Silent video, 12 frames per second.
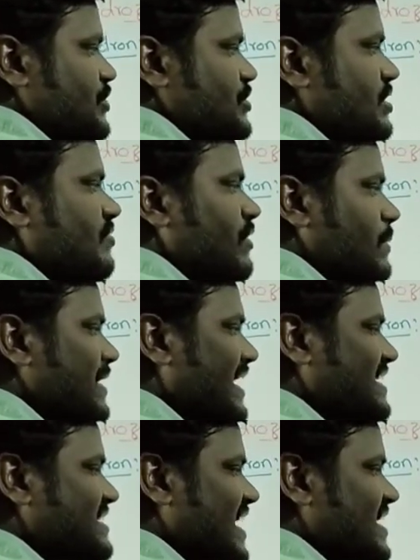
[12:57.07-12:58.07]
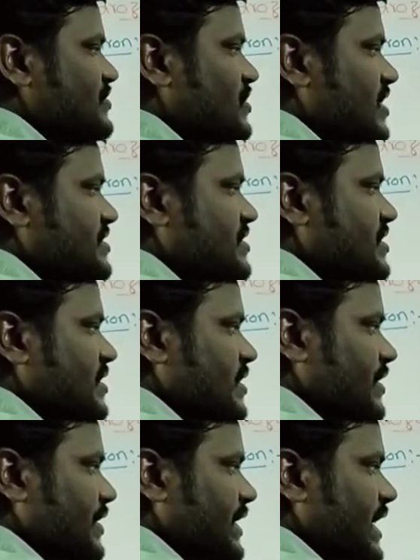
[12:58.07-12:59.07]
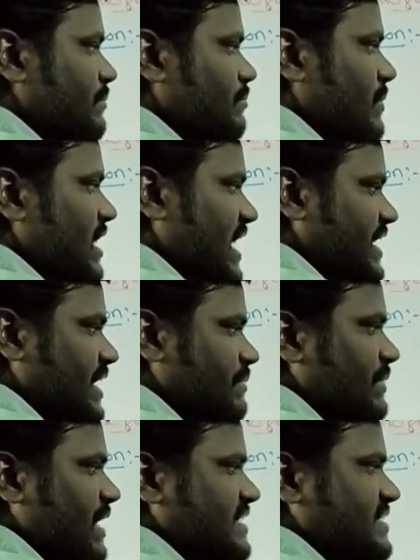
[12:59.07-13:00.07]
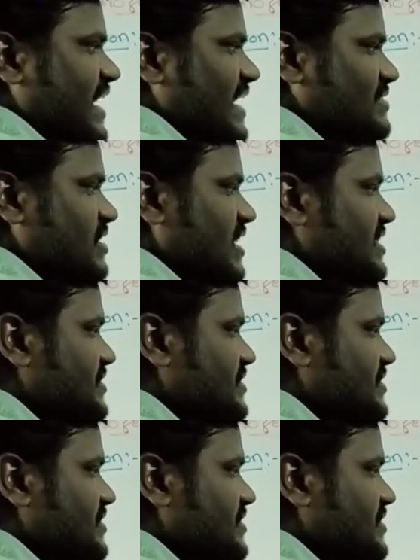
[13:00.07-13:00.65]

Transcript: will be gets cancelled, m and m gets cancelled,